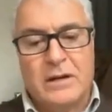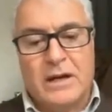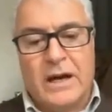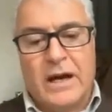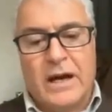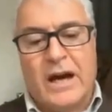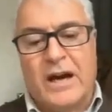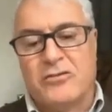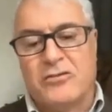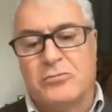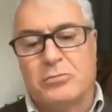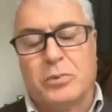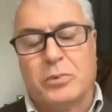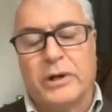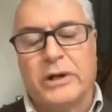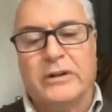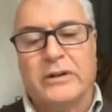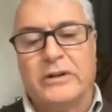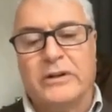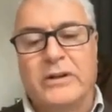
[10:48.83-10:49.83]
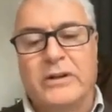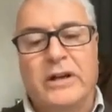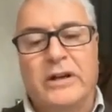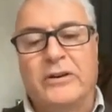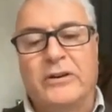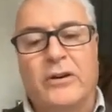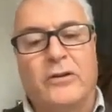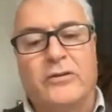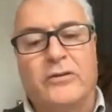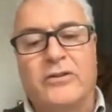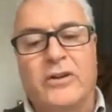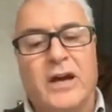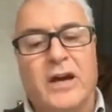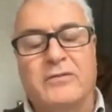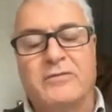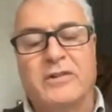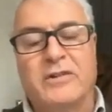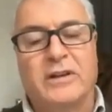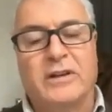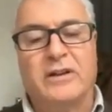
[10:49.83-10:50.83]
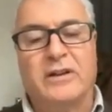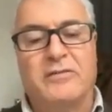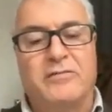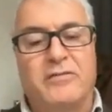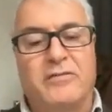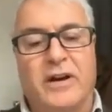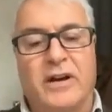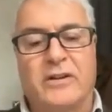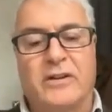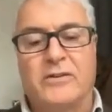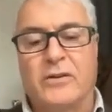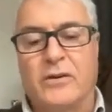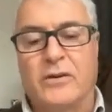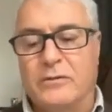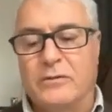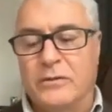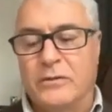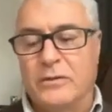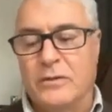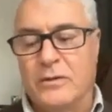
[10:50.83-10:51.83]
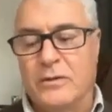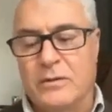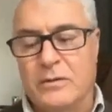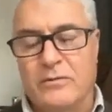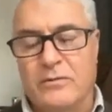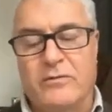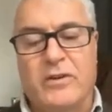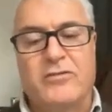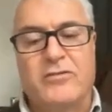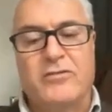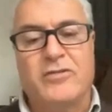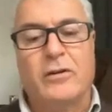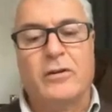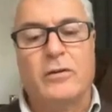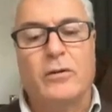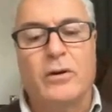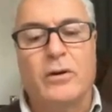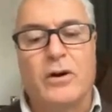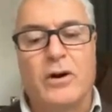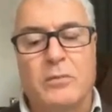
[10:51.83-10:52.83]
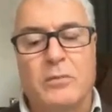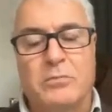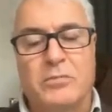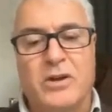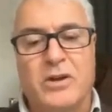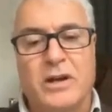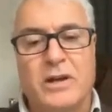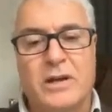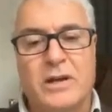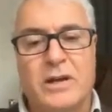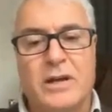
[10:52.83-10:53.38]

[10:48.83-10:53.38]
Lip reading: Aspirin did not have an effect on vesicle uptake.